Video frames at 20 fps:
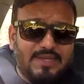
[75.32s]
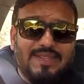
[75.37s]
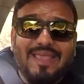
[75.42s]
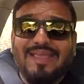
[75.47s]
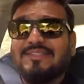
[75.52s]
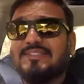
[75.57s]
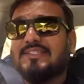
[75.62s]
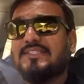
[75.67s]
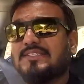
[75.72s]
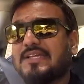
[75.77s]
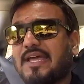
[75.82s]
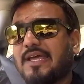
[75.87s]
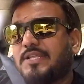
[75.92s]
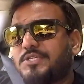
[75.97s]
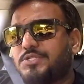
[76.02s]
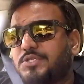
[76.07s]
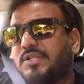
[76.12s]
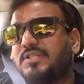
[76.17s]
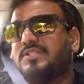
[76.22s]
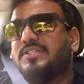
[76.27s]
it gets this
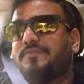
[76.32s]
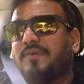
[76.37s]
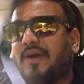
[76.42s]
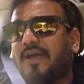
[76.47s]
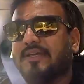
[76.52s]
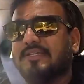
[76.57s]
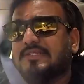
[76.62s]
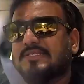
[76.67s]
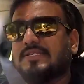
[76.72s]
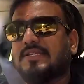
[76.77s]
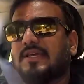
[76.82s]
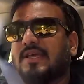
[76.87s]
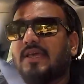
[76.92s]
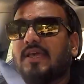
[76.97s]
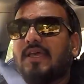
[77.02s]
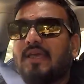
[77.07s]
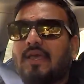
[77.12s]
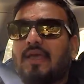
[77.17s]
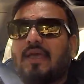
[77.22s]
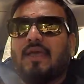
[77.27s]
additional device.
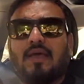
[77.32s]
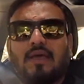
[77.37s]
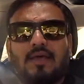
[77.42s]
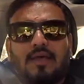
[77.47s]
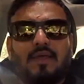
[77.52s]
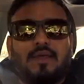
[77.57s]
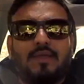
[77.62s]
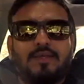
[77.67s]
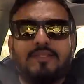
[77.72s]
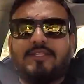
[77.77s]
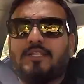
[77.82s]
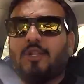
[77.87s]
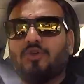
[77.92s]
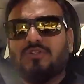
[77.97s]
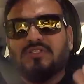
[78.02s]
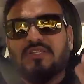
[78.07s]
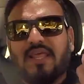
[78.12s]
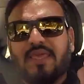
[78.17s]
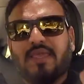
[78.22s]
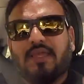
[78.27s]
It
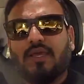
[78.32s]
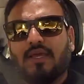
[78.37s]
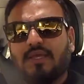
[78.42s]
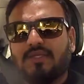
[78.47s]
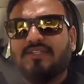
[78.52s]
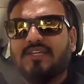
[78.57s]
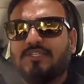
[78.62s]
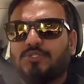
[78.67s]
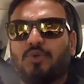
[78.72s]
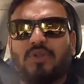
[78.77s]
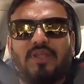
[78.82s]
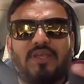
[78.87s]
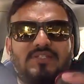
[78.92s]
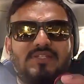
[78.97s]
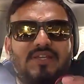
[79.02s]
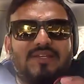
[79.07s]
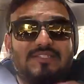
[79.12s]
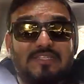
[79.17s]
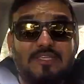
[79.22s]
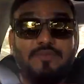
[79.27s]
looks like a
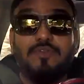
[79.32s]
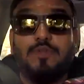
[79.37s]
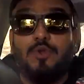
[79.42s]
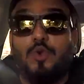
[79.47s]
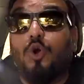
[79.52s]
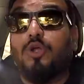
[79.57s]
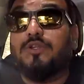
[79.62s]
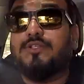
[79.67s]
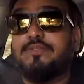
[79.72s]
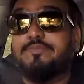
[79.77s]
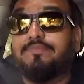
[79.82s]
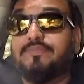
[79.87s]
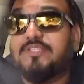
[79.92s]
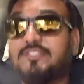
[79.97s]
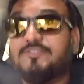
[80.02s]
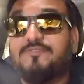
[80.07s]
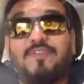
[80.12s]
detonator. It's even got this